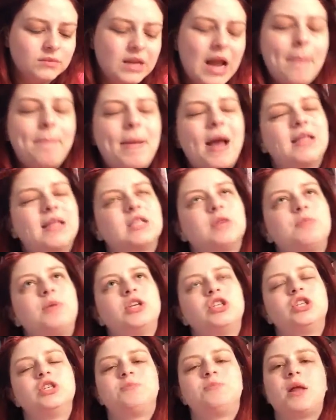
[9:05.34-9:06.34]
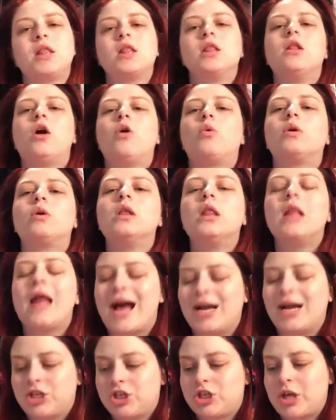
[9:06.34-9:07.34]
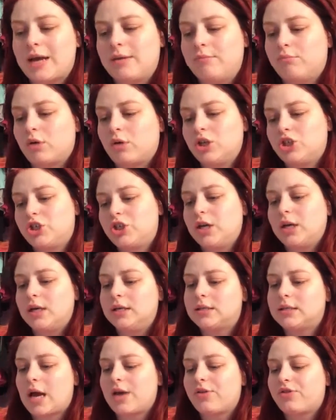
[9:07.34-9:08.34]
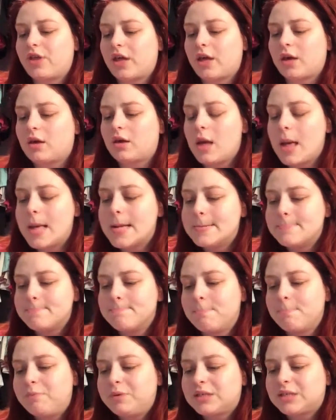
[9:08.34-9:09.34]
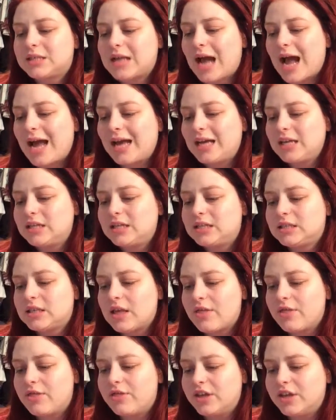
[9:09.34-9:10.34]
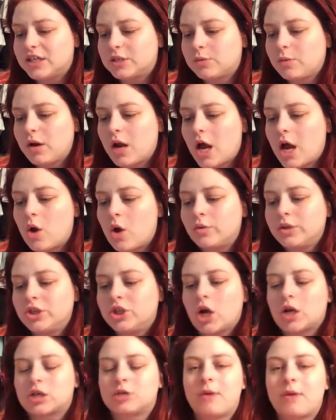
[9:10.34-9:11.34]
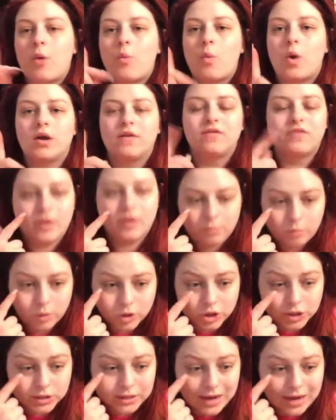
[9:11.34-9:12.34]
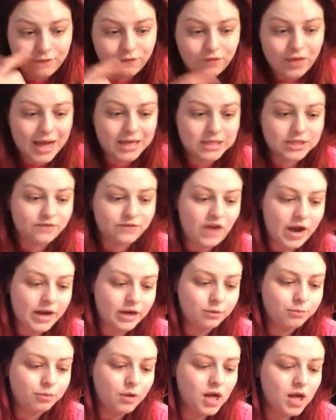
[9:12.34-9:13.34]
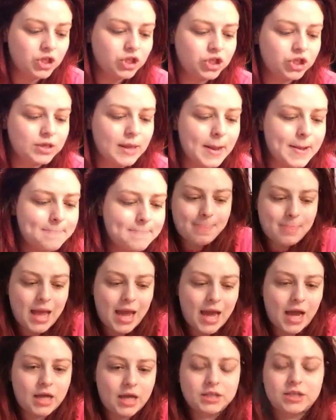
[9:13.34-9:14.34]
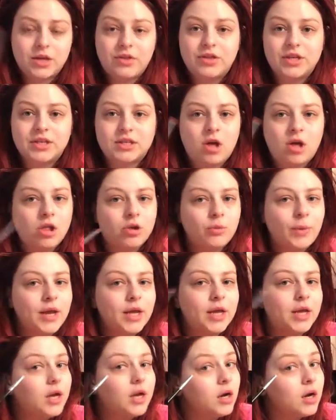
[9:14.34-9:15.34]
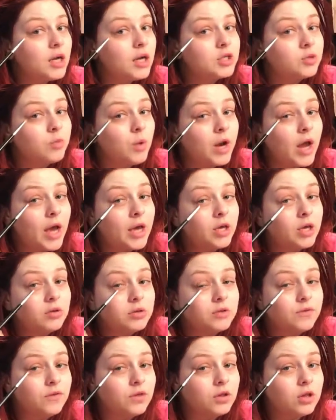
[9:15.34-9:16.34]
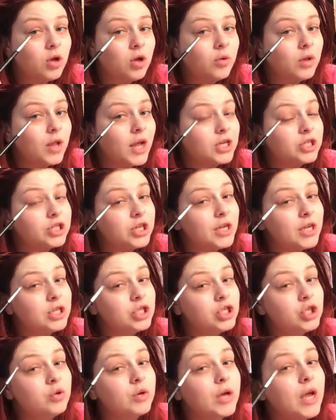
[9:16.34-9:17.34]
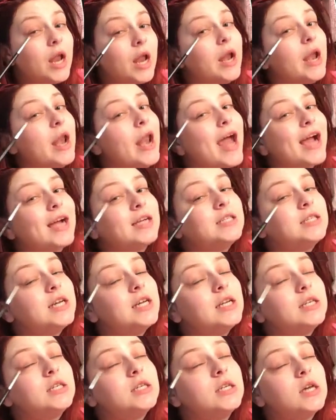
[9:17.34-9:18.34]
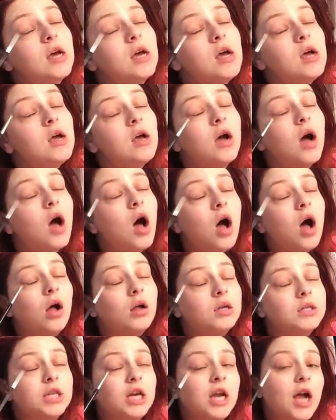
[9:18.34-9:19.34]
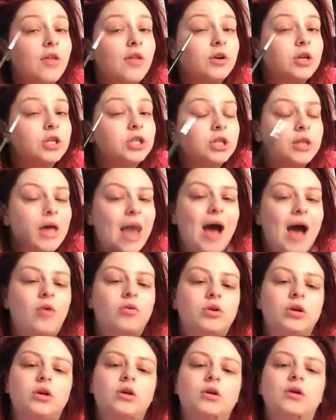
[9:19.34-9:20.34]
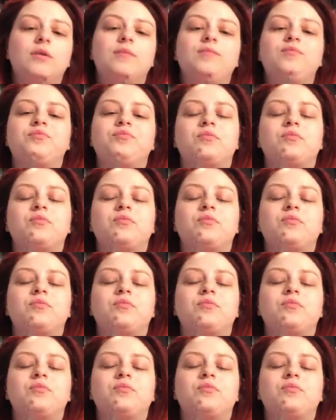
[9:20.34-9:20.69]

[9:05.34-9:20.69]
not pencil brushes, but lower lash line brushes. I think besides this one, I only talked about one of them, which is that flat definer brush. And this color right here is what I use for the lower lash line to connect it all together to the outer